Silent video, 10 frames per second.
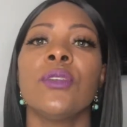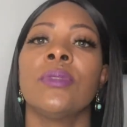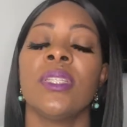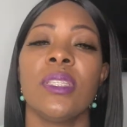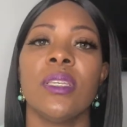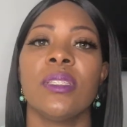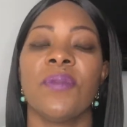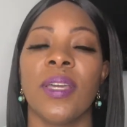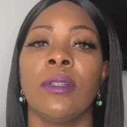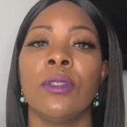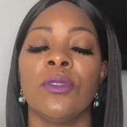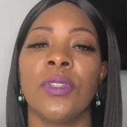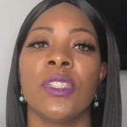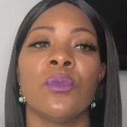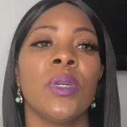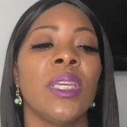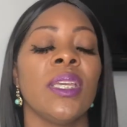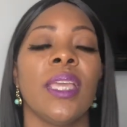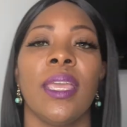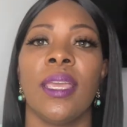so this is the final look for this
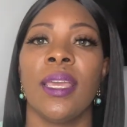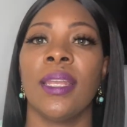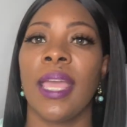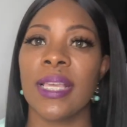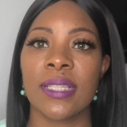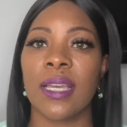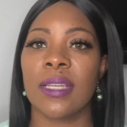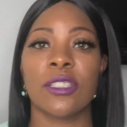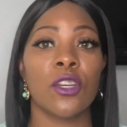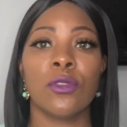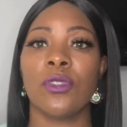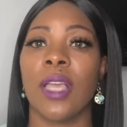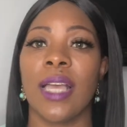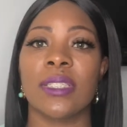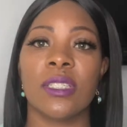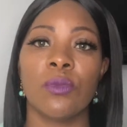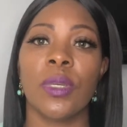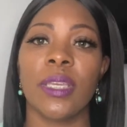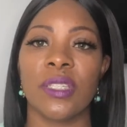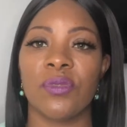wig and as i told you guys this
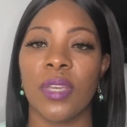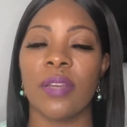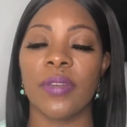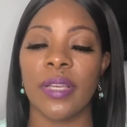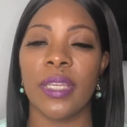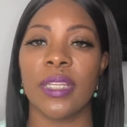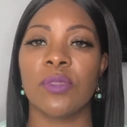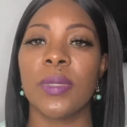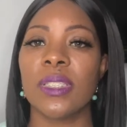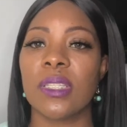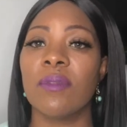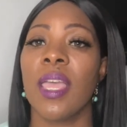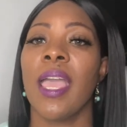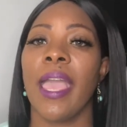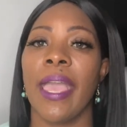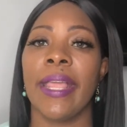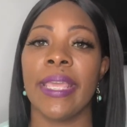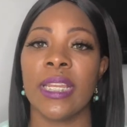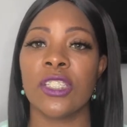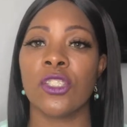wig is very very inexpensive and
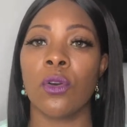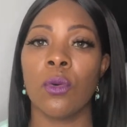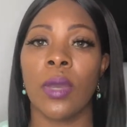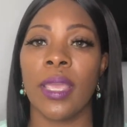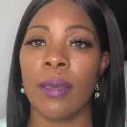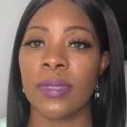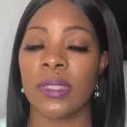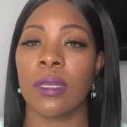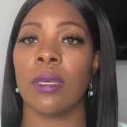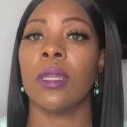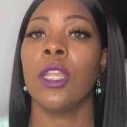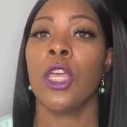it is sold on amazon